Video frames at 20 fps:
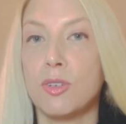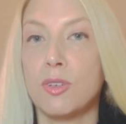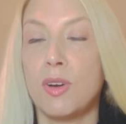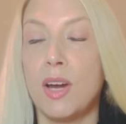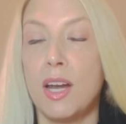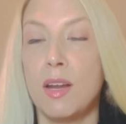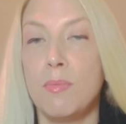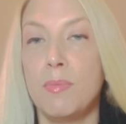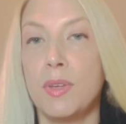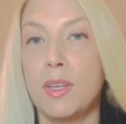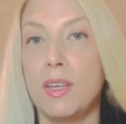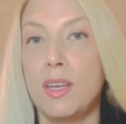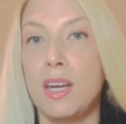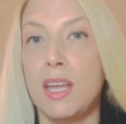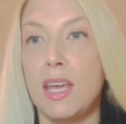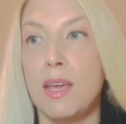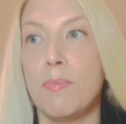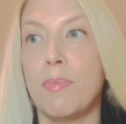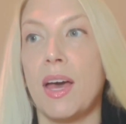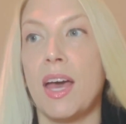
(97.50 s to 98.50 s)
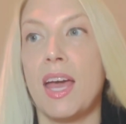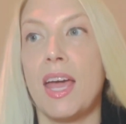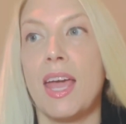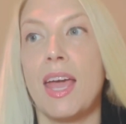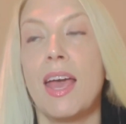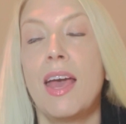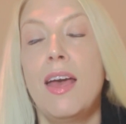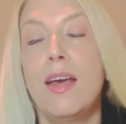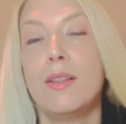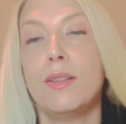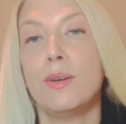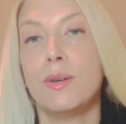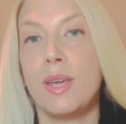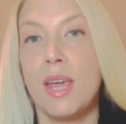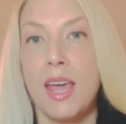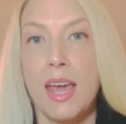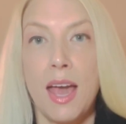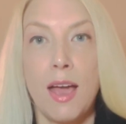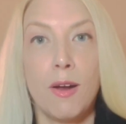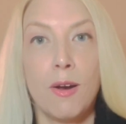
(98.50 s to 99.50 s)
credibility by
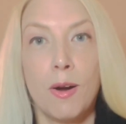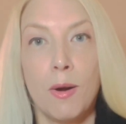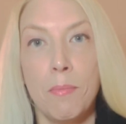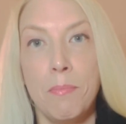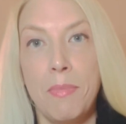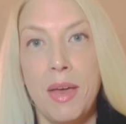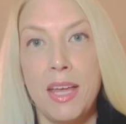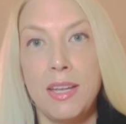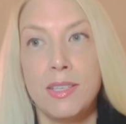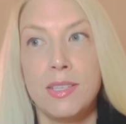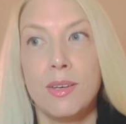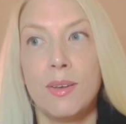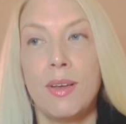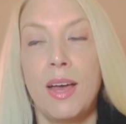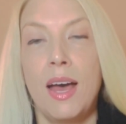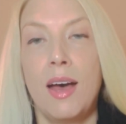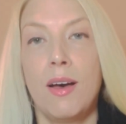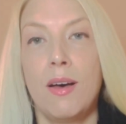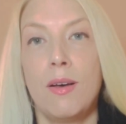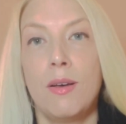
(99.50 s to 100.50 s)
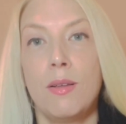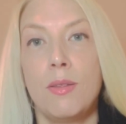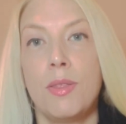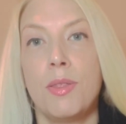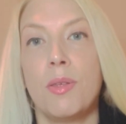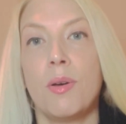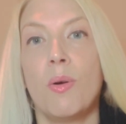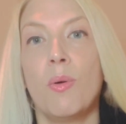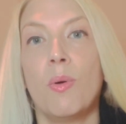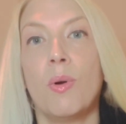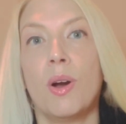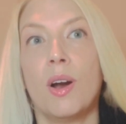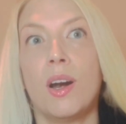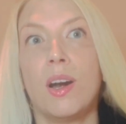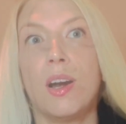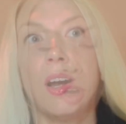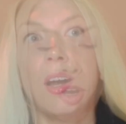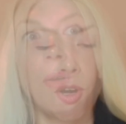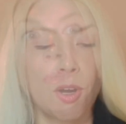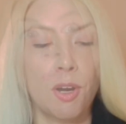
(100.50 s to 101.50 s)
looking at her mental health
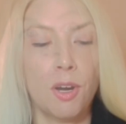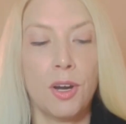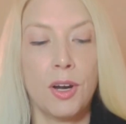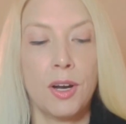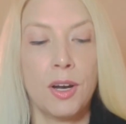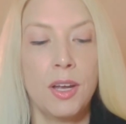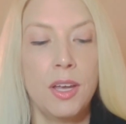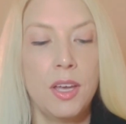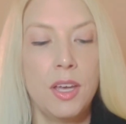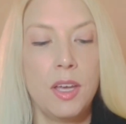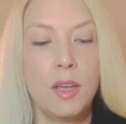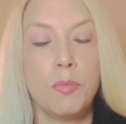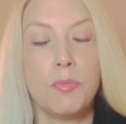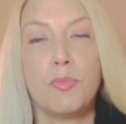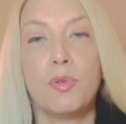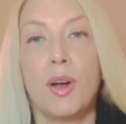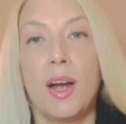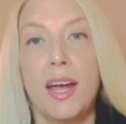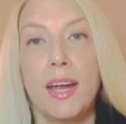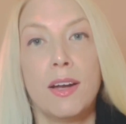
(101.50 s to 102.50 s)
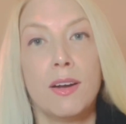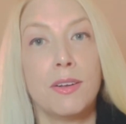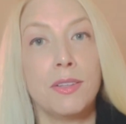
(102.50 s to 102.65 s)
or her prior